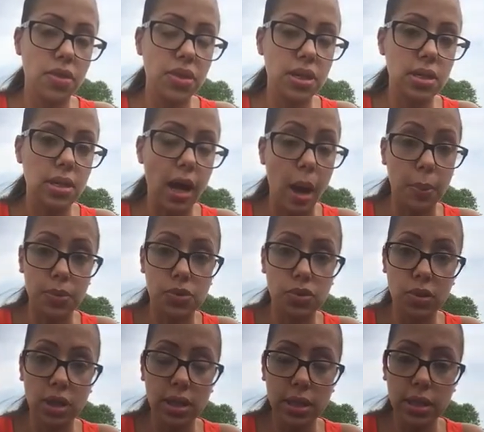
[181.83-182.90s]
the
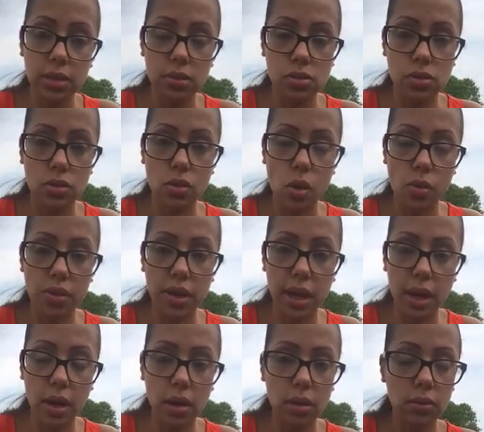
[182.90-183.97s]
opportunity to go
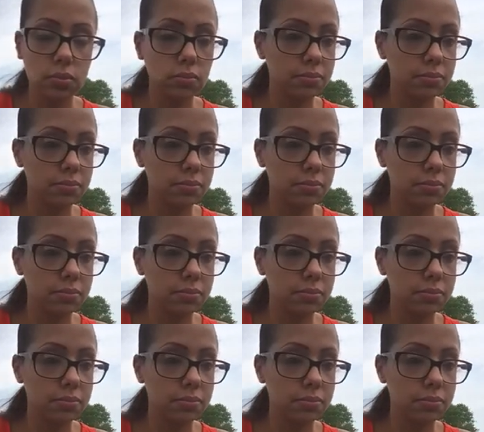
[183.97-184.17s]
there,